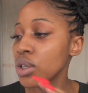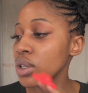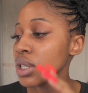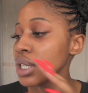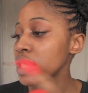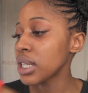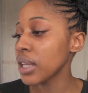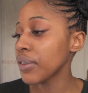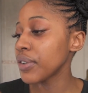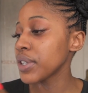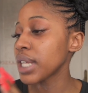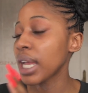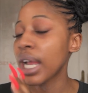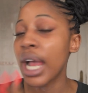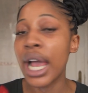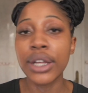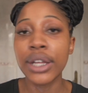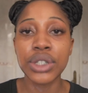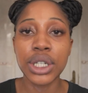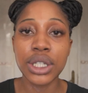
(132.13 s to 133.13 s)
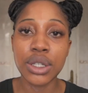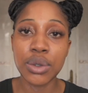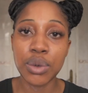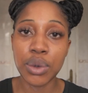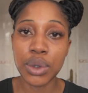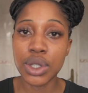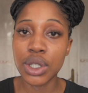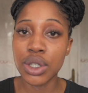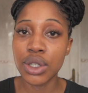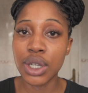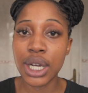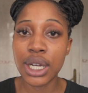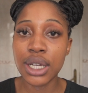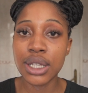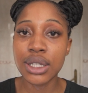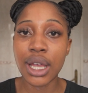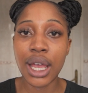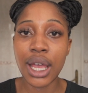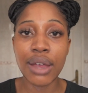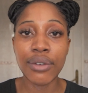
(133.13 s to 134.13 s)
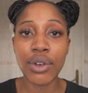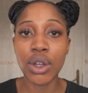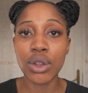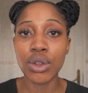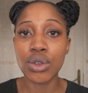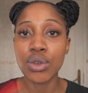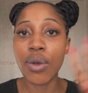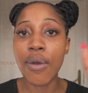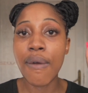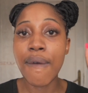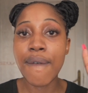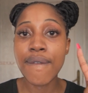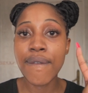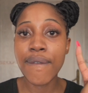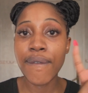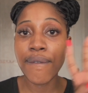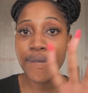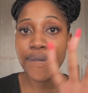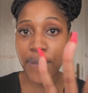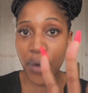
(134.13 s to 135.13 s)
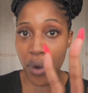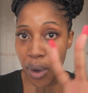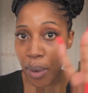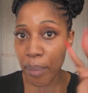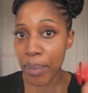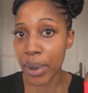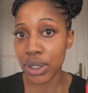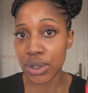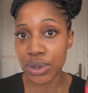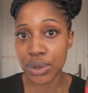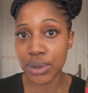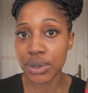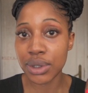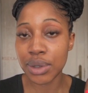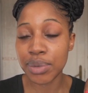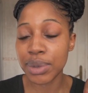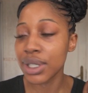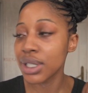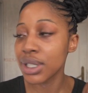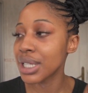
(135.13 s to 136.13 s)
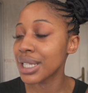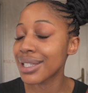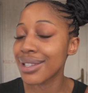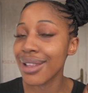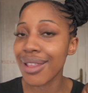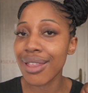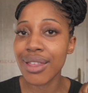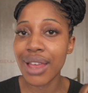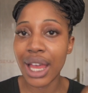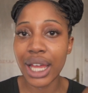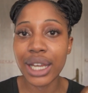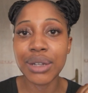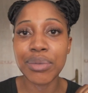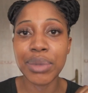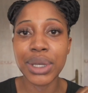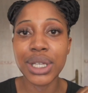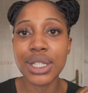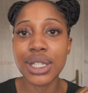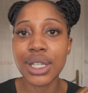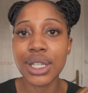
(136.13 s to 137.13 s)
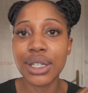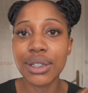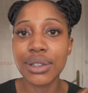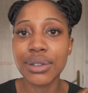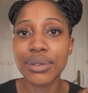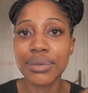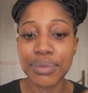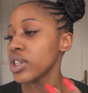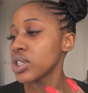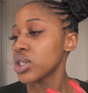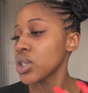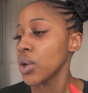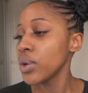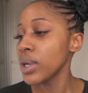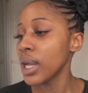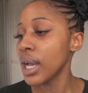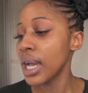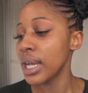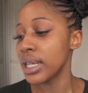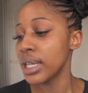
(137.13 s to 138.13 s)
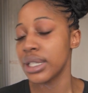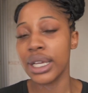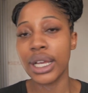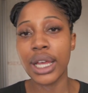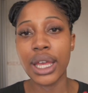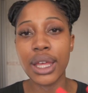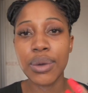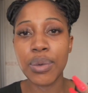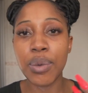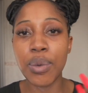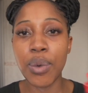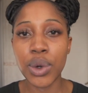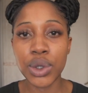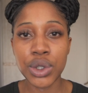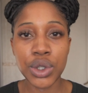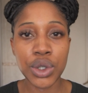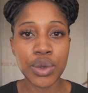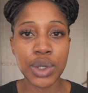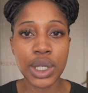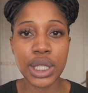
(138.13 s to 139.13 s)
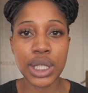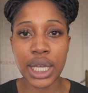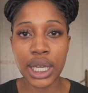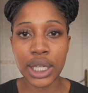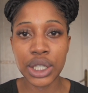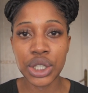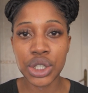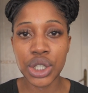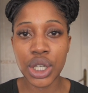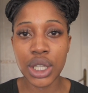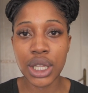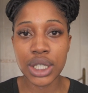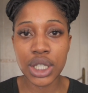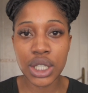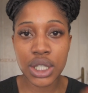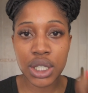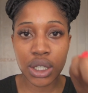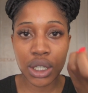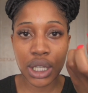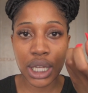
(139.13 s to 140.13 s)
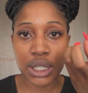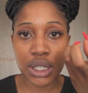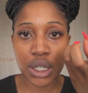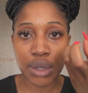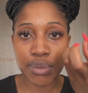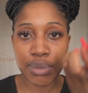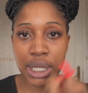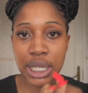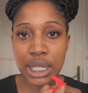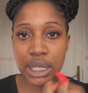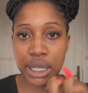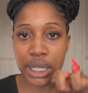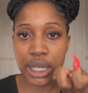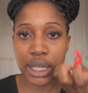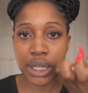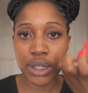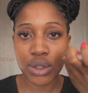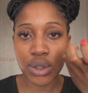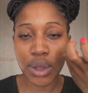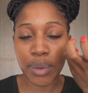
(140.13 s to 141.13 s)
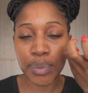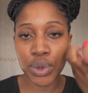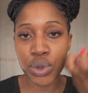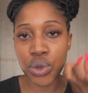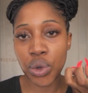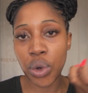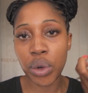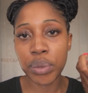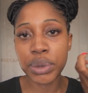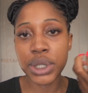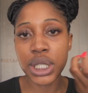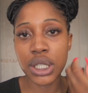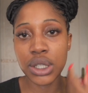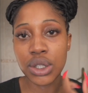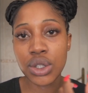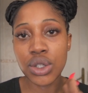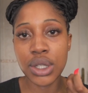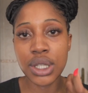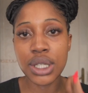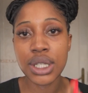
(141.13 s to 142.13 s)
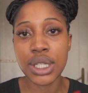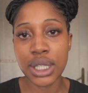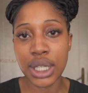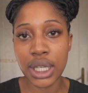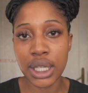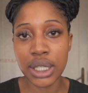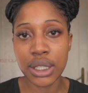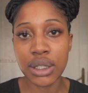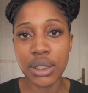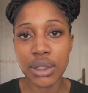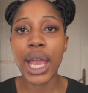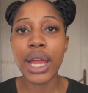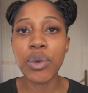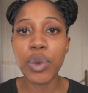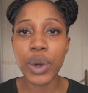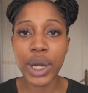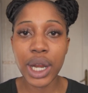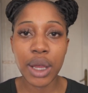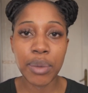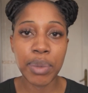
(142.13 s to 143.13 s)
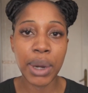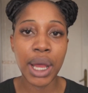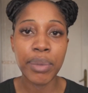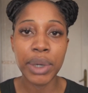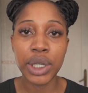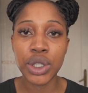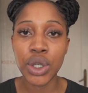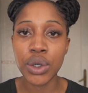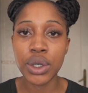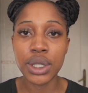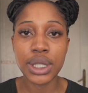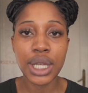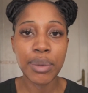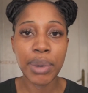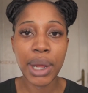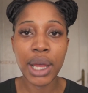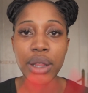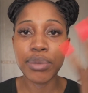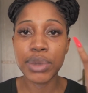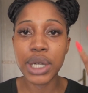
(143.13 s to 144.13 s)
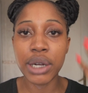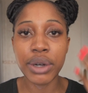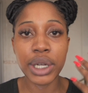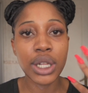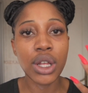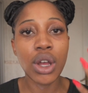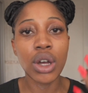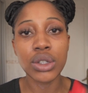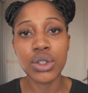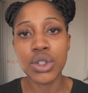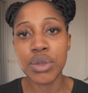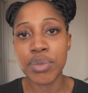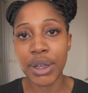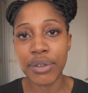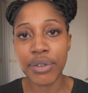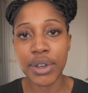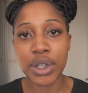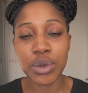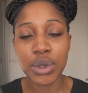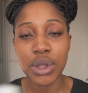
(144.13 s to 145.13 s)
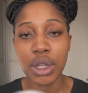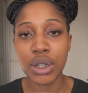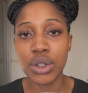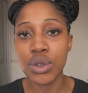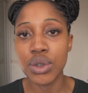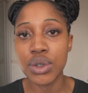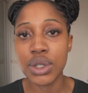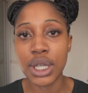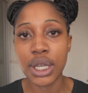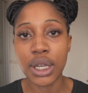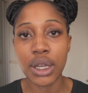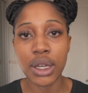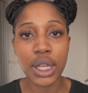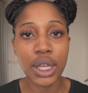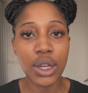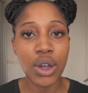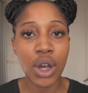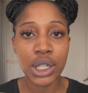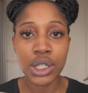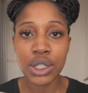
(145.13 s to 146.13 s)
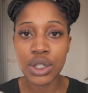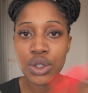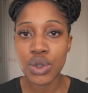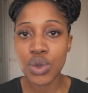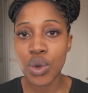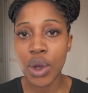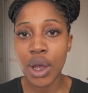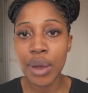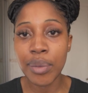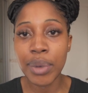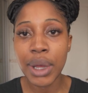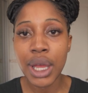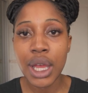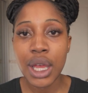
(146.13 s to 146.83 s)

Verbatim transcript: this stuff is like hydrating water, you guys. I have gone through four bottles because it's that amazing. This toner has like a watery texture that just gets completely absorbed into the skin. And when I apply my toners, I apply them directly onto my face without using a cotton swab,